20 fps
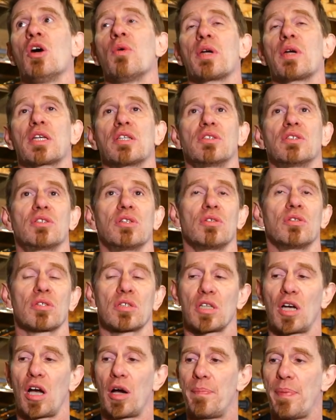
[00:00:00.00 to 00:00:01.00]
We can
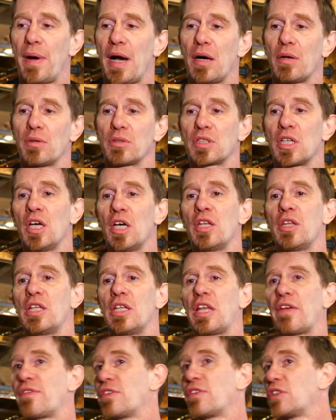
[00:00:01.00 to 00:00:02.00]
talk about the
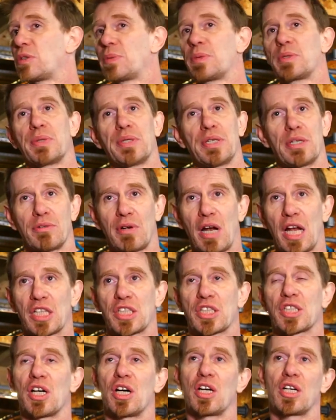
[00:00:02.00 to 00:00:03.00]
difference between a
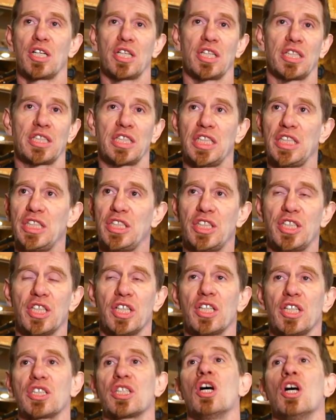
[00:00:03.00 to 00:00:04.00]
rash guard and a
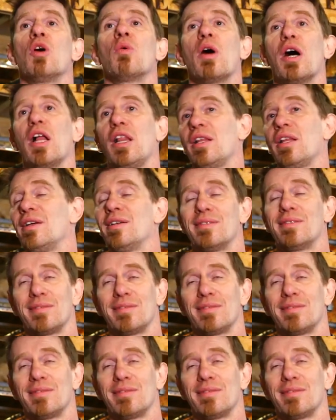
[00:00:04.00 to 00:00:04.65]
t-shirt. Well,